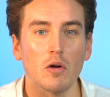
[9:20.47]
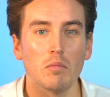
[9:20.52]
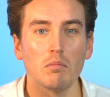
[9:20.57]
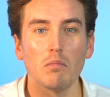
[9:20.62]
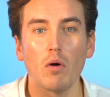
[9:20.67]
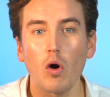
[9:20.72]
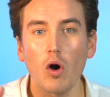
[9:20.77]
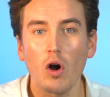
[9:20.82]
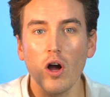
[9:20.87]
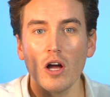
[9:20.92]

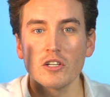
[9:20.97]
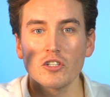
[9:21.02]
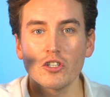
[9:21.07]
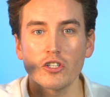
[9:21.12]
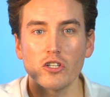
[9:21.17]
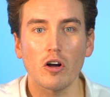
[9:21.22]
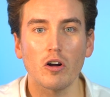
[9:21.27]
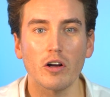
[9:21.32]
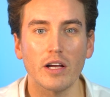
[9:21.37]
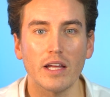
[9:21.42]
more
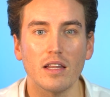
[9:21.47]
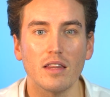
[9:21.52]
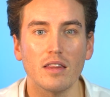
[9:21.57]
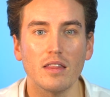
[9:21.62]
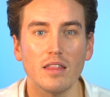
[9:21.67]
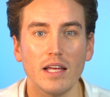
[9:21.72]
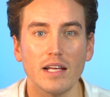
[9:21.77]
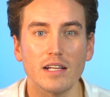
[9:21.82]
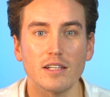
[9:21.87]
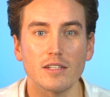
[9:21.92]
shocking
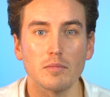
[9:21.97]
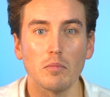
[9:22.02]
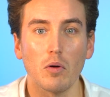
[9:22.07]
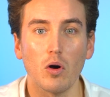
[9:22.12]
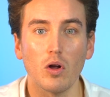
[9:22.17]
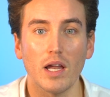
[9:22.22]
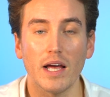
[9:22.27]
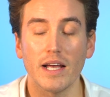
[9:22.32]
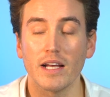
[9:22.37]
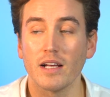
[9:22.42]
things,
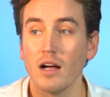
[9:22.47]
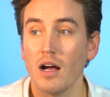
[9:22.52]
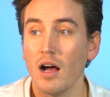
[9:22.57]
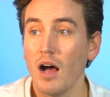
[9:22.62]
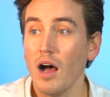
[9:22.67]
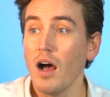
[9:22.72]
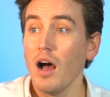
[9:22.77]
more like